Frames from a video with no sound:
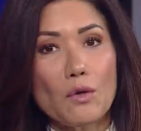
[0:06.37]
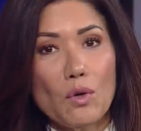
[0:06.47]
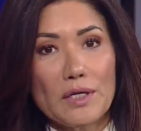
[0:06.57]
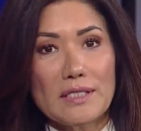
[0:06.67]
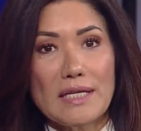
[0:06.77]

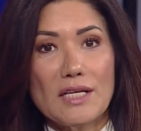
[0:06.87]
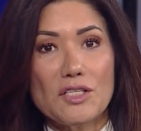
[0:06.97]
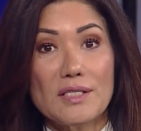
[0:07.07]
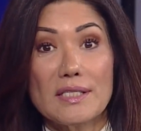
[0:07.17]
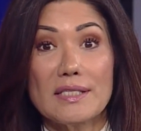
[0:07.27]

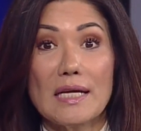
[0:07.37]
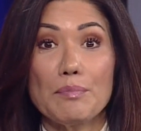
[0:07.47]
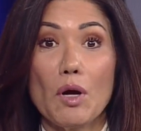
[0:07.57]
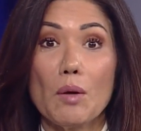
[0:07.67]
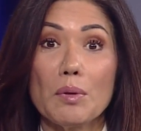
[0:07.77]
organizations in St.
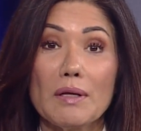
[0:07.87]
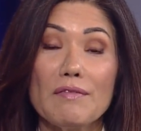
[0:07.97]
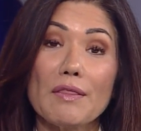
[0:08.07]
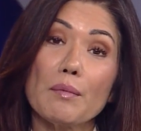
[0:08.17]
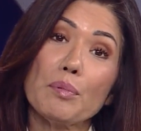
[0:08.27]
Paul believe
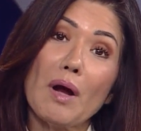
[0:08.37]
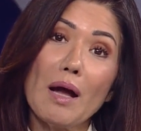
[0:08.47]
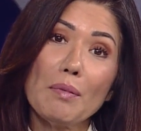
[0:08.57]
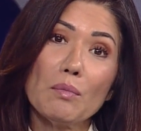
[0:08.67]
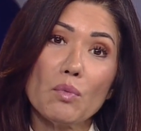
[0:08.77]
that the
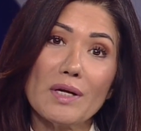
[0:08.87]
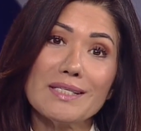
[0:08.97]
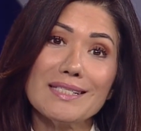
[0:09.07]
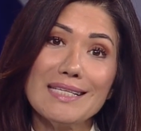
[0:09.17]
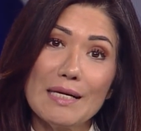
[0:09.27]
problem
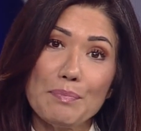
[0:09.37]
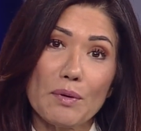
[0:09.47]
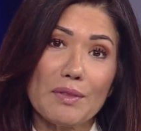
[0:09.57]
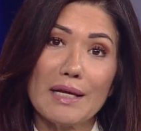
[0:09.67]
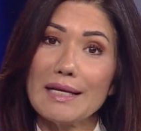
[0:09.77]
runs
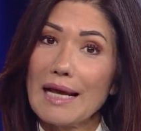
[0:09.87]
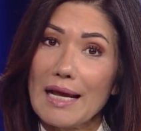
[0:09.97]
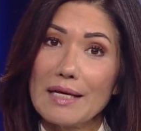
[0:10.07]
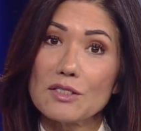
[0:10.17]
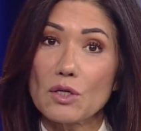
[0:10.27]
deeper than
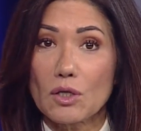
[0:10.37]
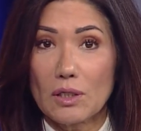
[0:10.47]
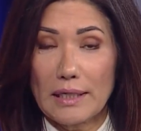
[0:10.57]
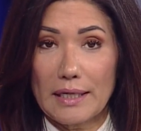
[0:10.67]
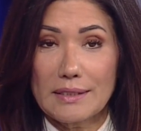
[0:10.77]
gangs or
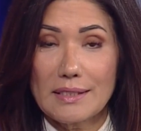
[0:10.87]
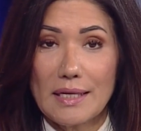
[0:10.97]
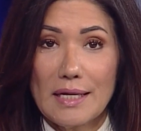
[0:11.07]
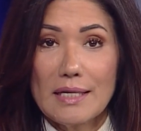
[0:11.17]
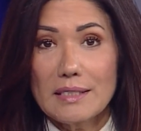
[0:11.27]
cliques.
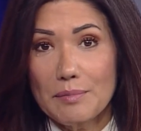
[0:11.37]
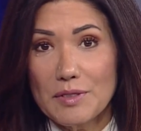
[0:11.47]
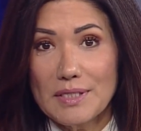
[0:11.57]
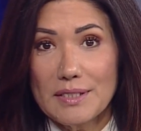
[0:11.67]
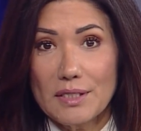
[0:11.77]

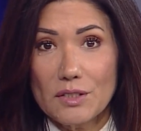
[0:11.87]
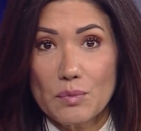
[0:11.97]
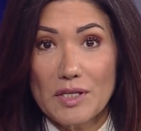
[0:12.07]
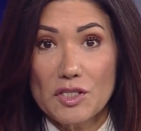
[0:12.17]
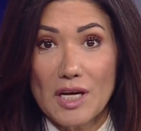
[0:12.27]
WCCO's
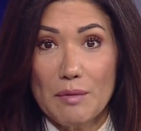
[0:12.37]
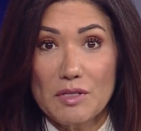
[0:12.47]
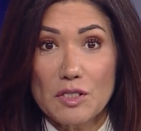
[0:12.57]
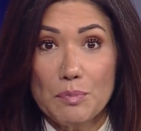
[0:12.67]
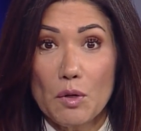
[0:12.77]
Reg
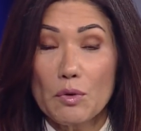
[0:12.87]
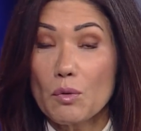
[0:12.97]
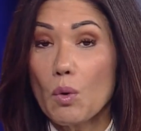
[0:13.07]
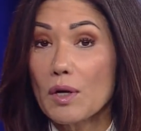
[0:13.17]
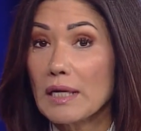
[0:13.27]
Chapman spoke with
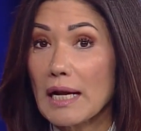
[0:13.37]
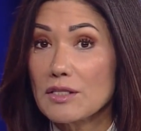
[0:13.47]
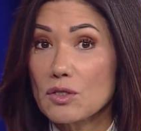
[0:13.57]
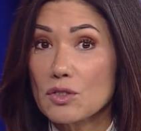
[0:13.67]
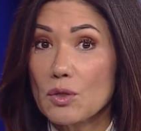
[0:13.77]

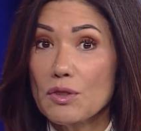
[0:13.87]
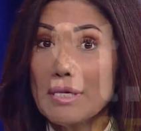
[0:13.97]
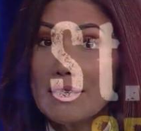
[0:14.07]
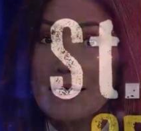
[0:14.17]
organizers who think